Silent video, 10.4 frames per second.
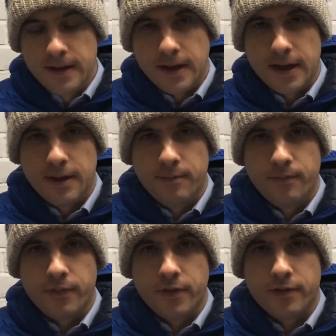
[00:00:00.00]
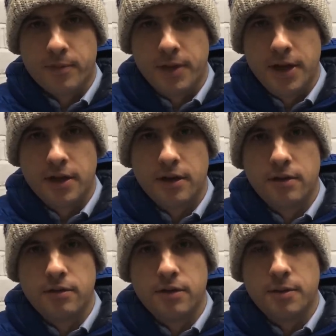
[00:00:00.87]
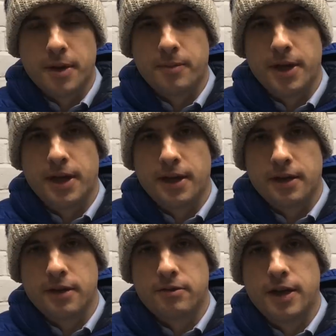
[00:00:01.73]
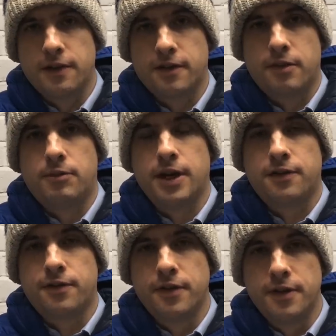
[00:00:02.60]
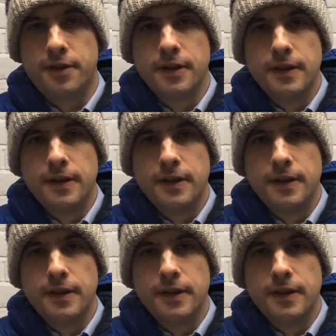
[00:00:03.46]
Firmino, Aubameyang, Llorente and Rashford.